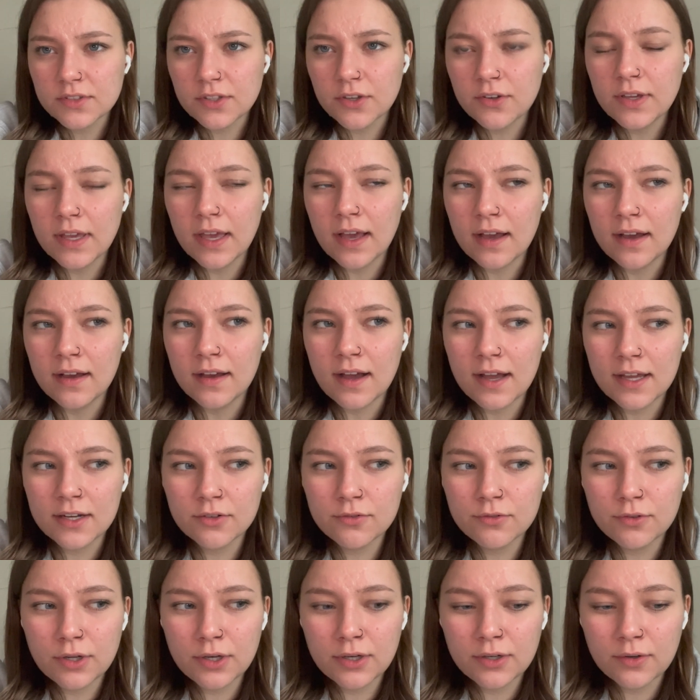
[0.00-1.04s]
So yeah, I
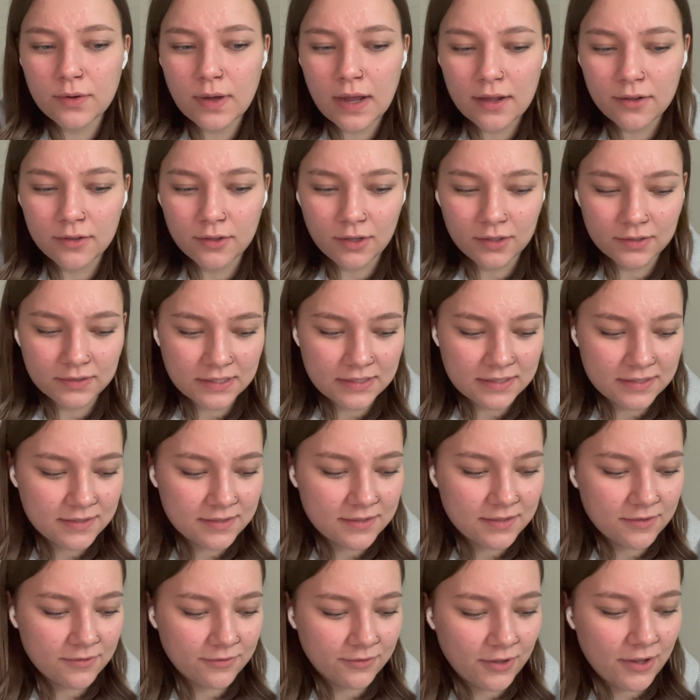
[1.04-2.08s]
don't know how long
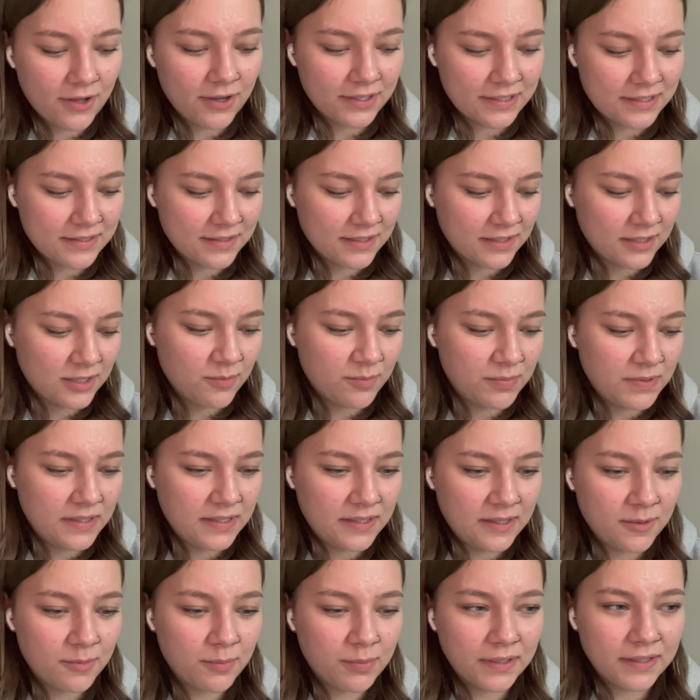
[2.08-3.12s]
this vlog is gonna
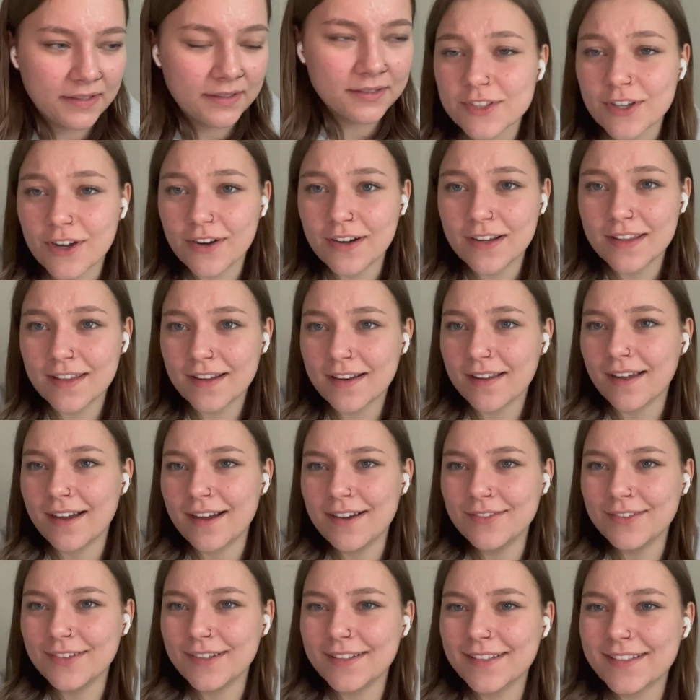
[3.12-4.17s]
be but sorry that I
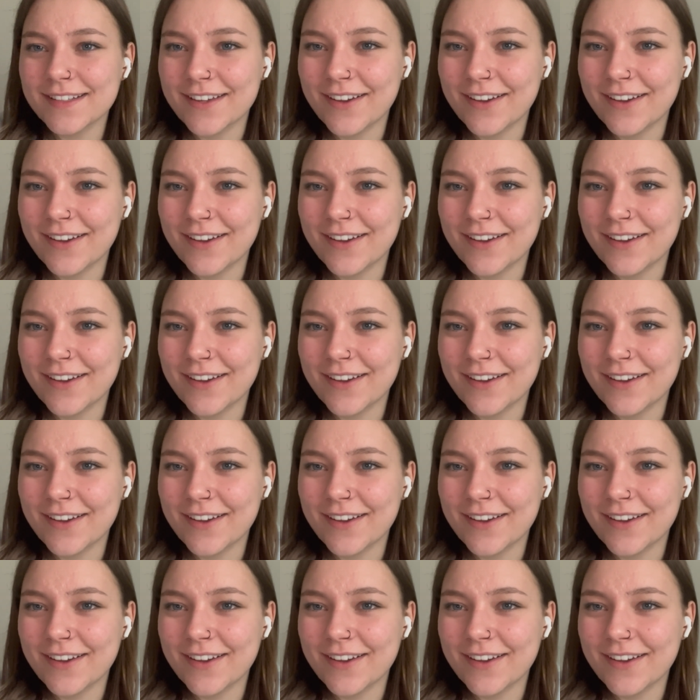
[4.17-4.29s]
haven't